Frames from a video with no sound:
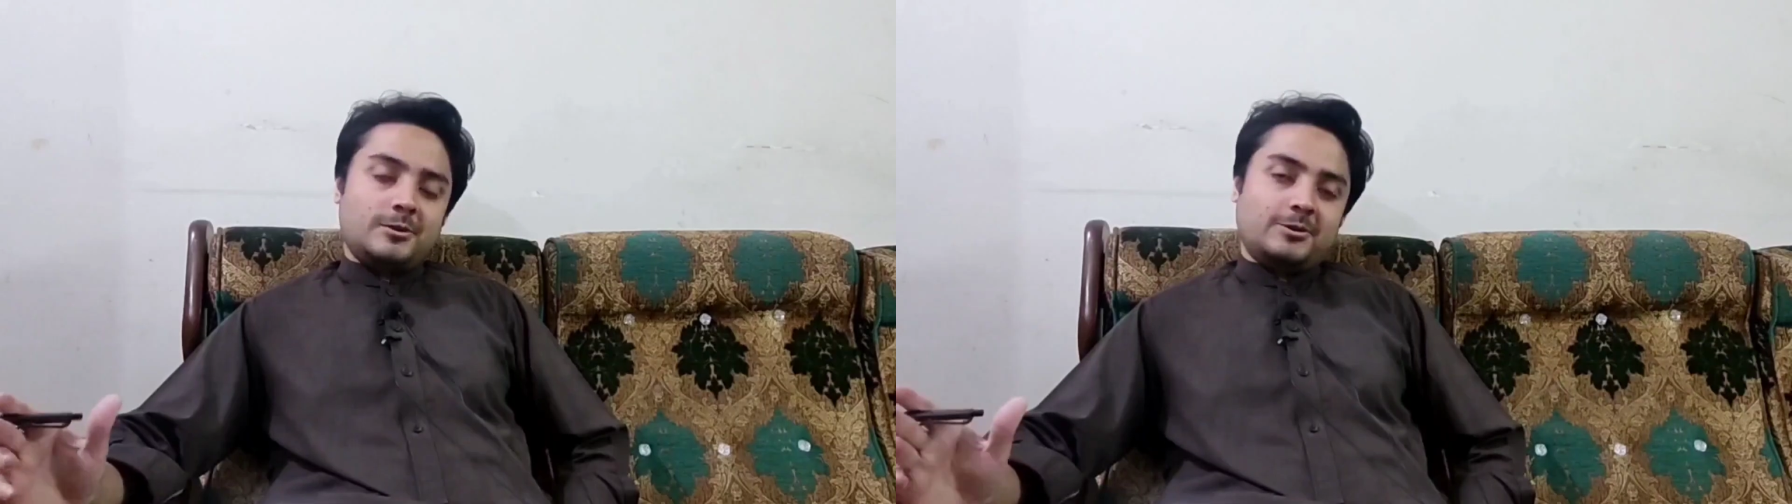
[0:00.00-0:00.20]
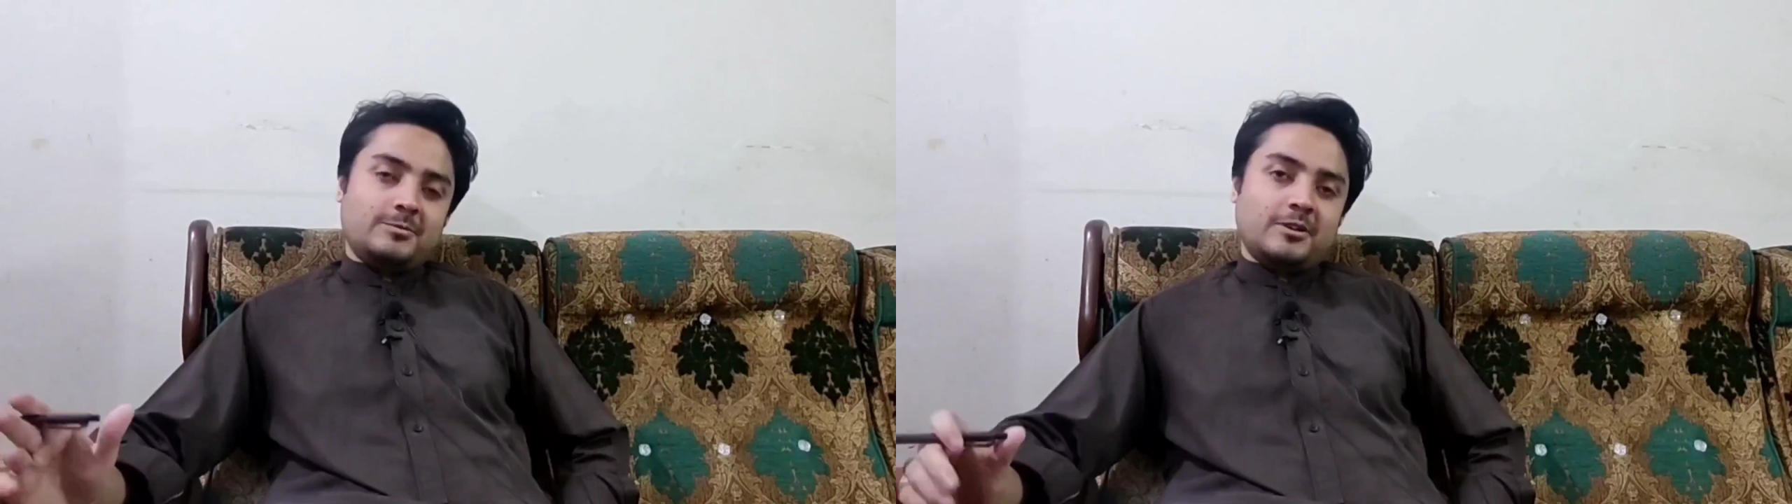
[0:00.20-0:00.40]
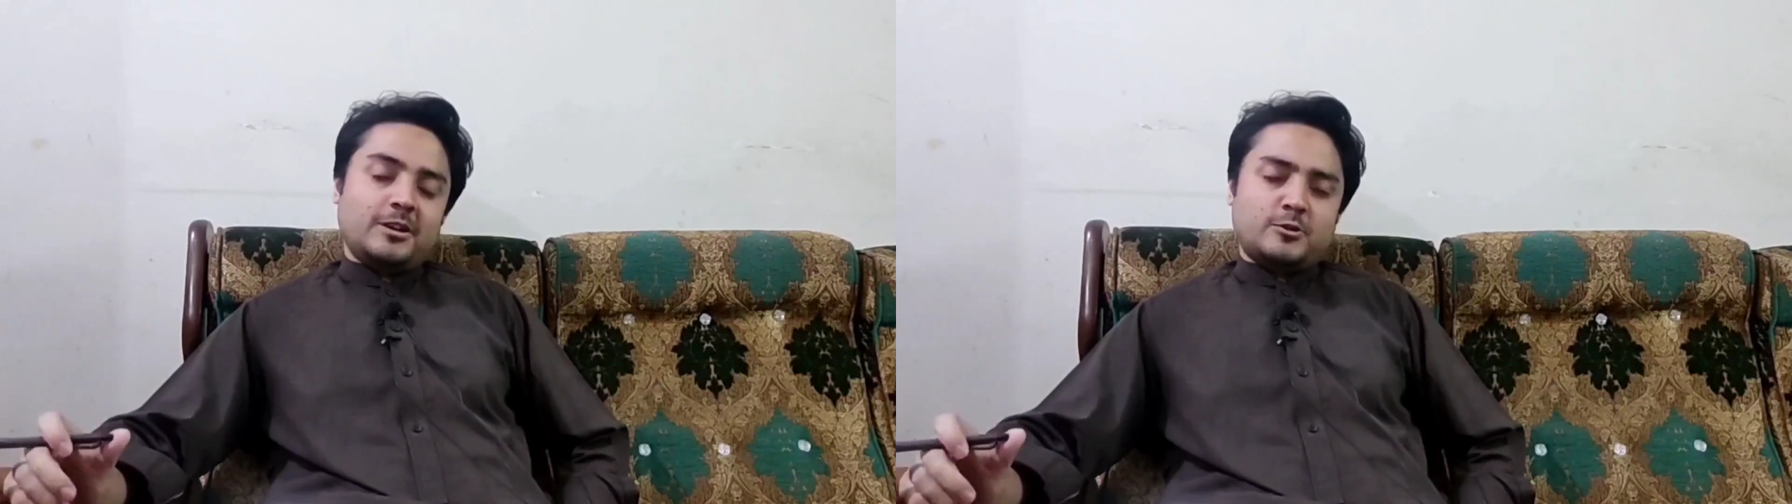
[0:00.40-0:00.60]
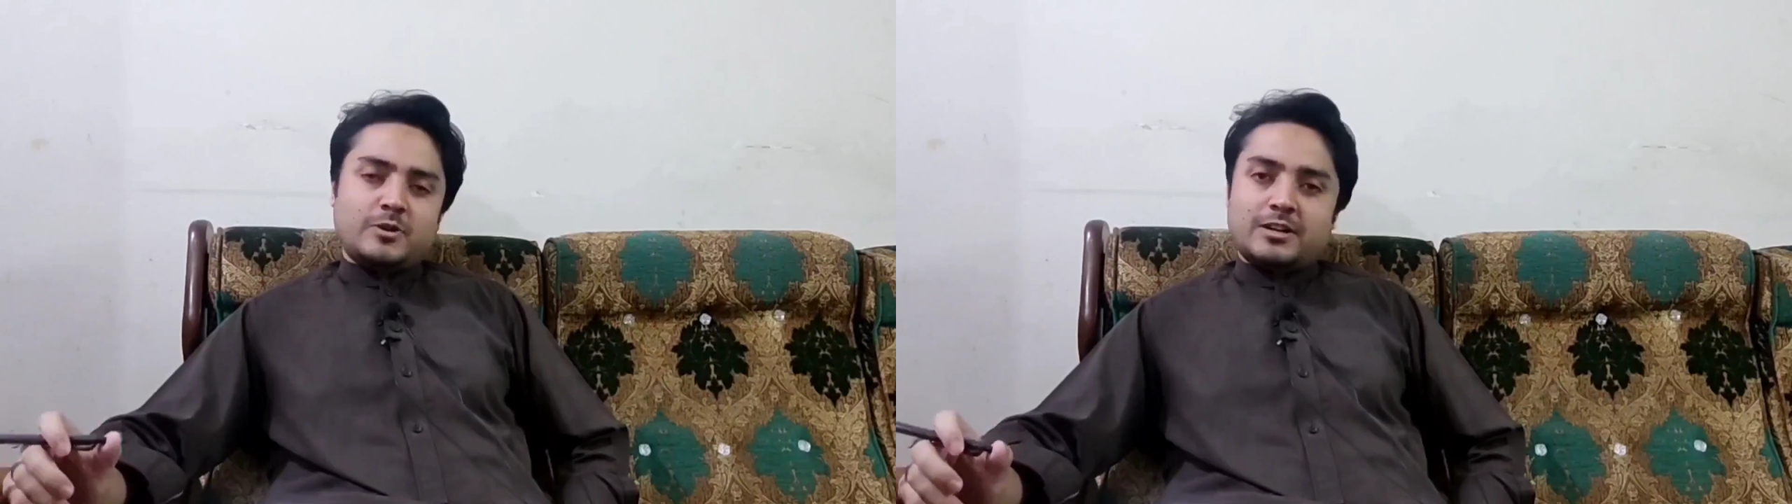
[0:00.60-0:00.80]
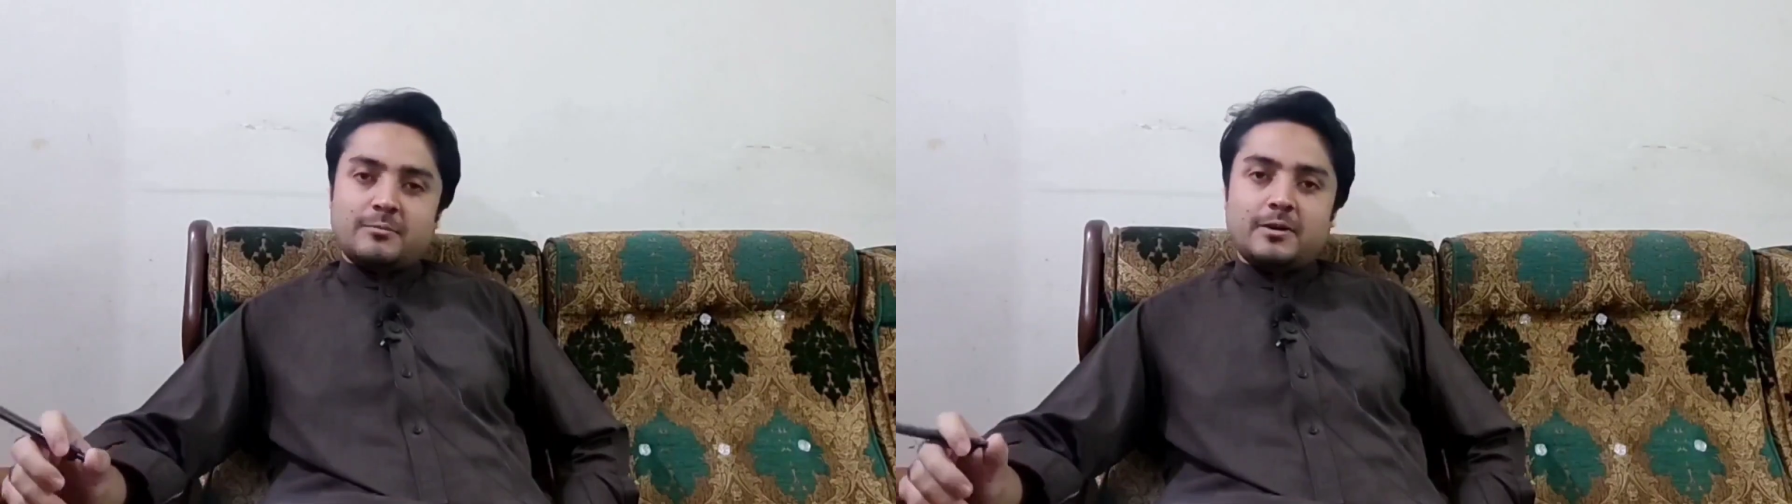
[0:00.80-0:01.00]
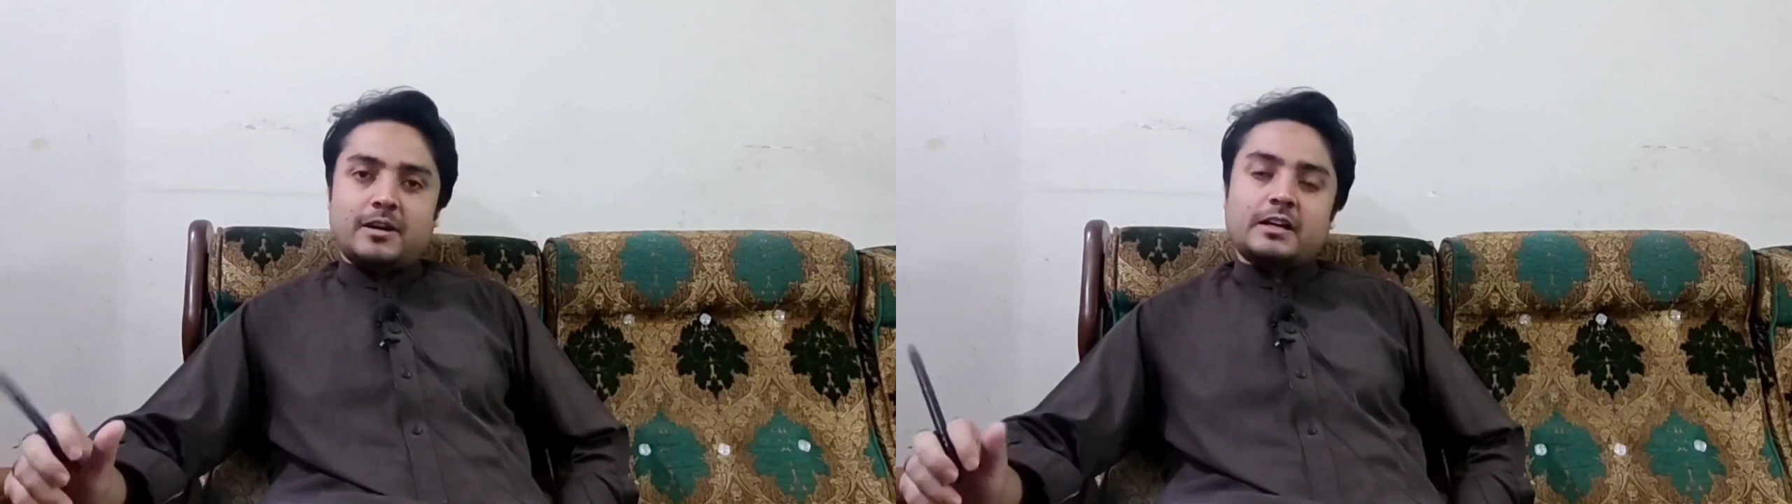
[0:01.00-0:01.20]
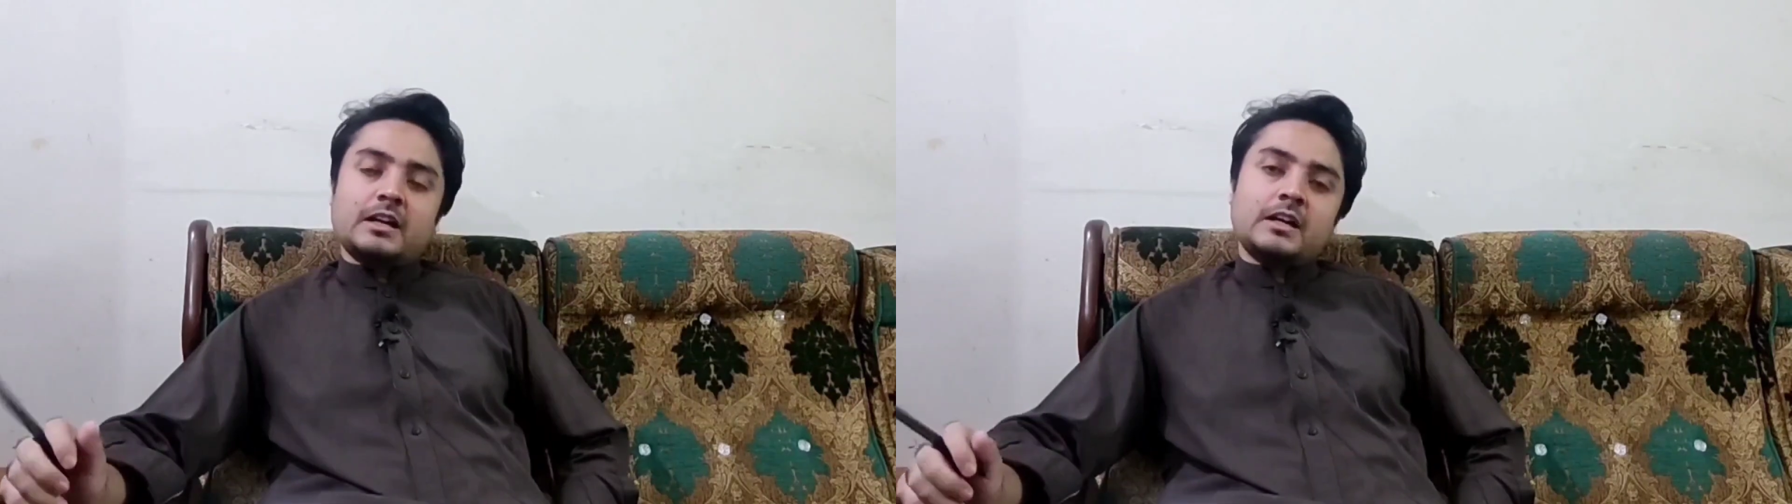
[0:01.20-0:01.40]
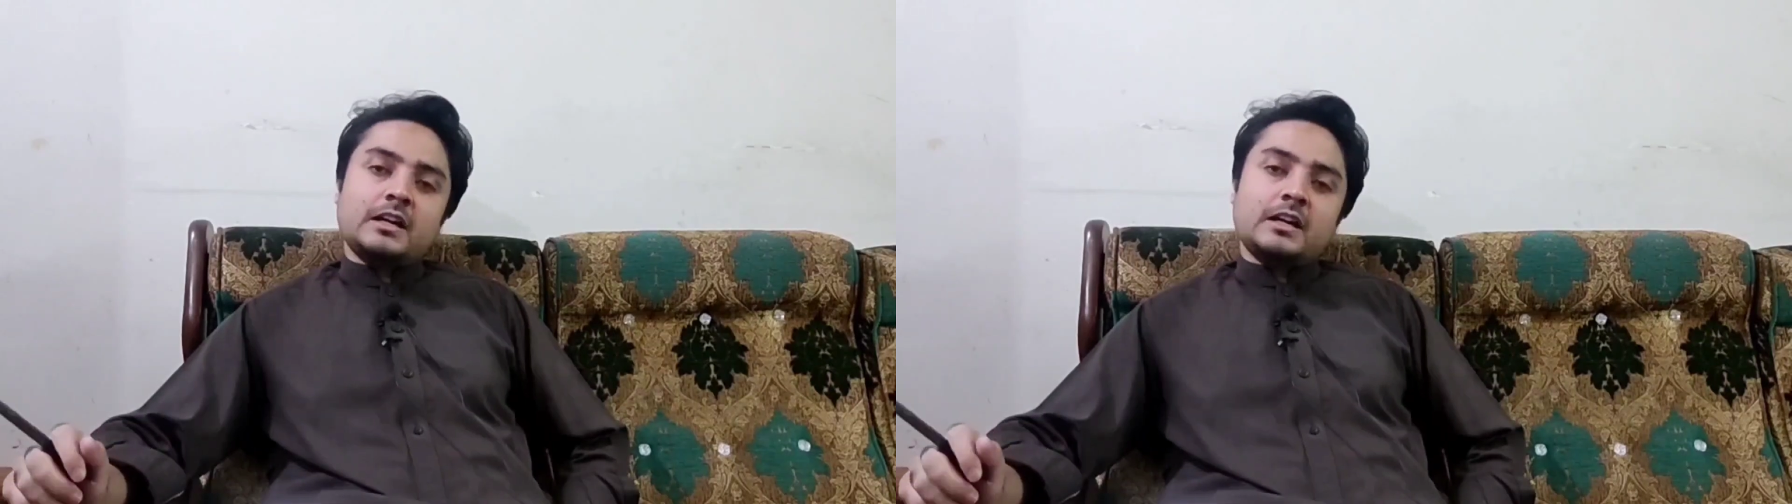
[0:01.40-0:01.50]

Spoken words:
alaikum guys, welcome back.